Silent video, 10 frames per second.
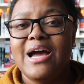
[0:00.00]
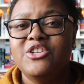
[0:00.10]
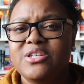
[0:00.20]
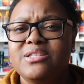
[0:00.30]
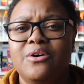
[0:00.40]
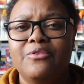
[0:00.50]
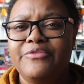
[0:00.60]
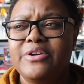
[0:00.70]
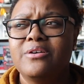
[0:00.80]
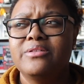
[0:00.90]
I just don't
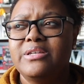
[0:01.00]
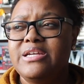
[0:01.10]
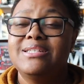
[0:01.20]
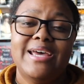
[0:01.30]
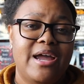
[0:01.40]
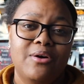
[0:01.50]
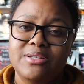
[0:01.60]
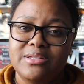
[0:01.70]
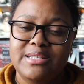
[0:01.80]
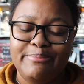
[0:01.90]
feel the need to hang on
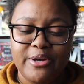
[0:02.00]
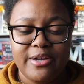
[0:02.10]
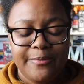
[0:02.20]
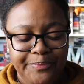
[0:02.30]
to this book.